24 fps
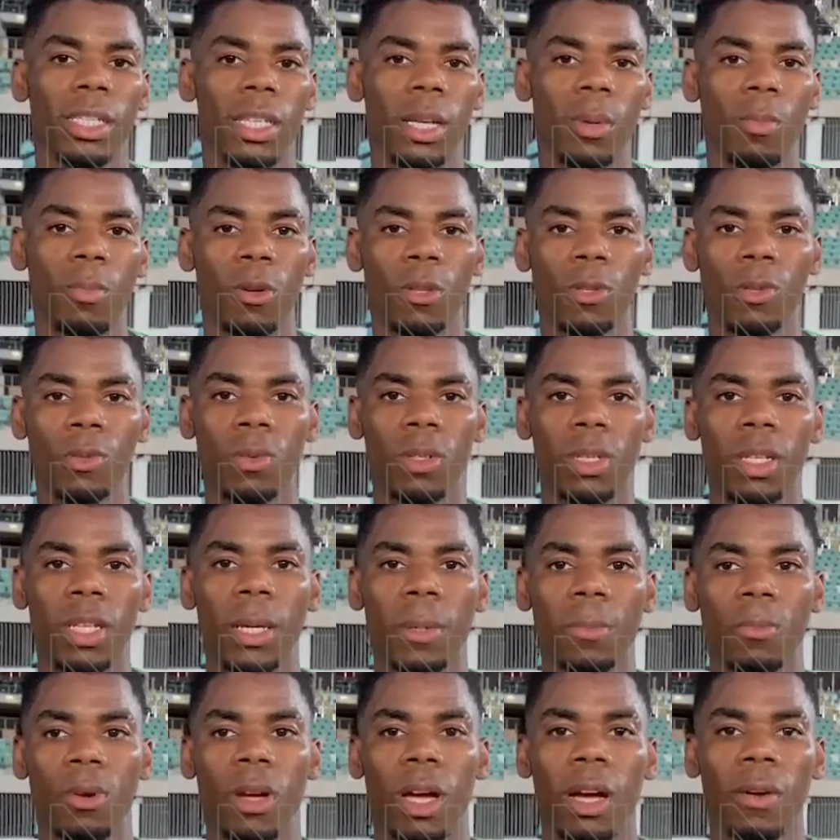Well, you, you
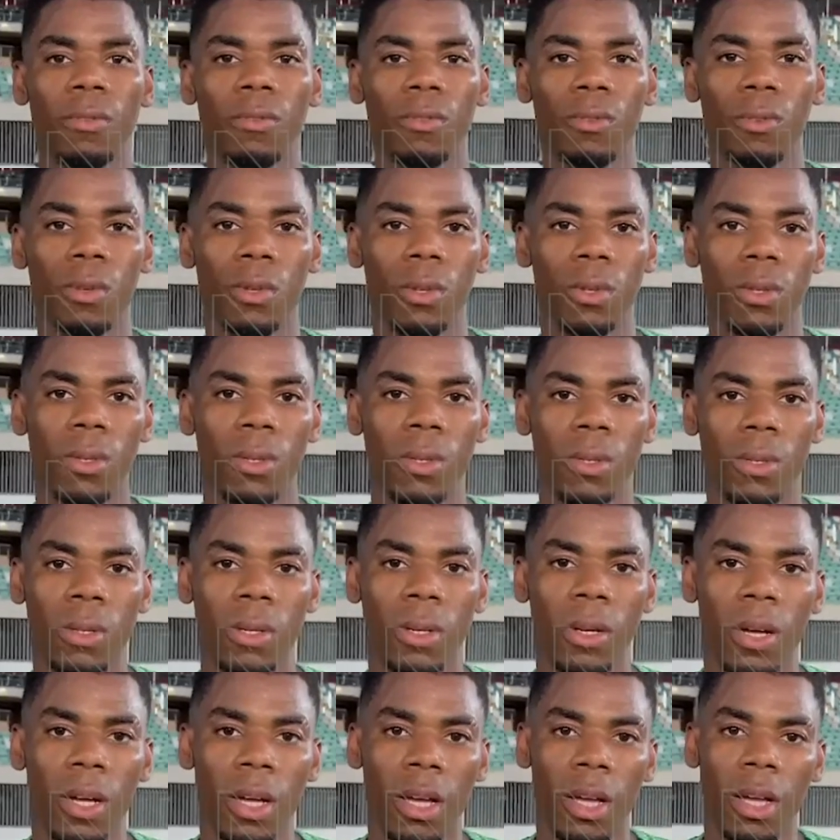have been with the
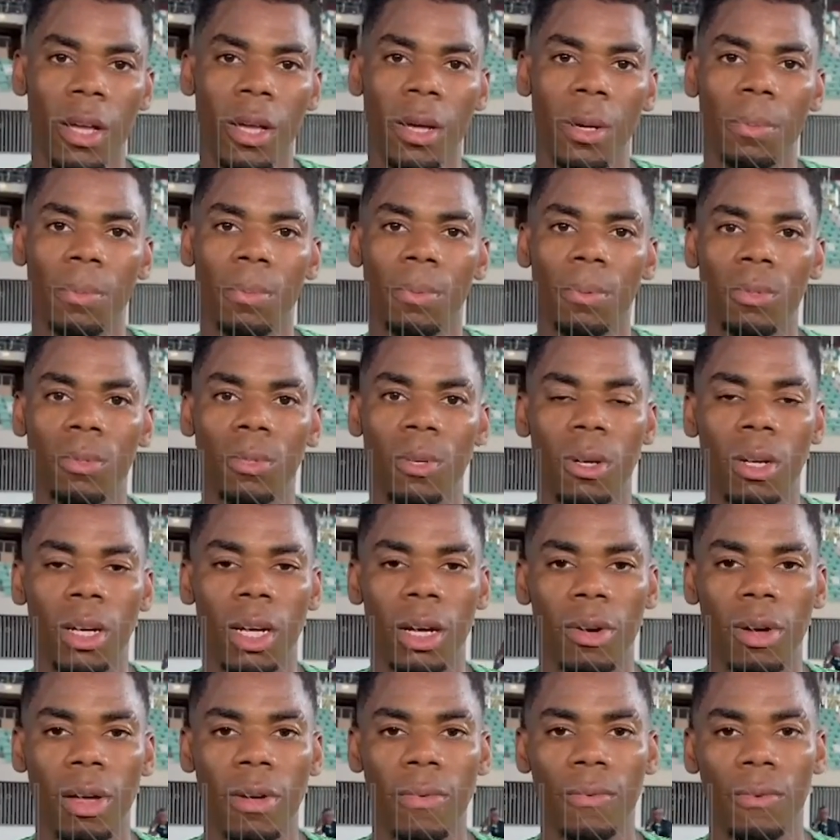team. As a former
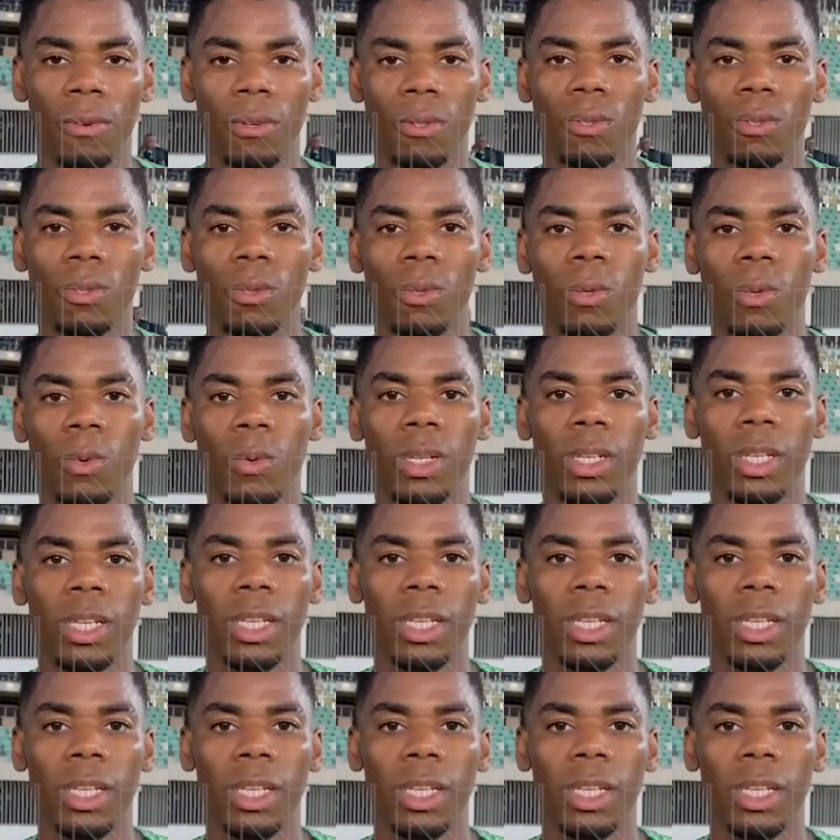player, you have been with the